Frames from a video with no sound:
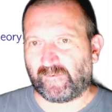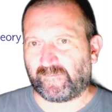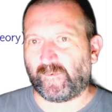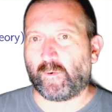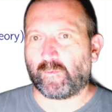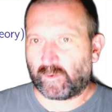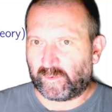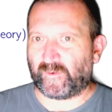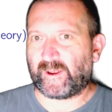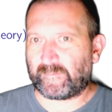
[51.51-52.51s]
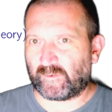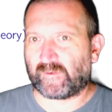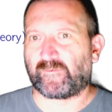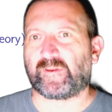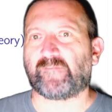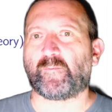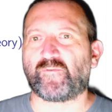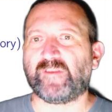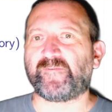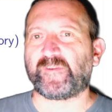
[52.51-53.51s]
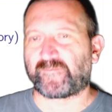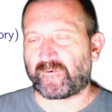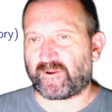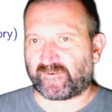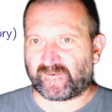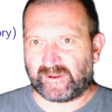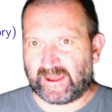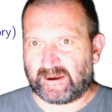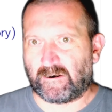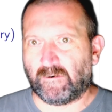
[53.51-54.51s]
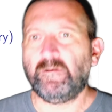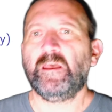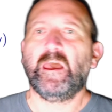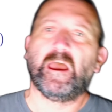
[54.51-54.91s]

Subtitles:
forward, but I'm going to give a brief introduction now,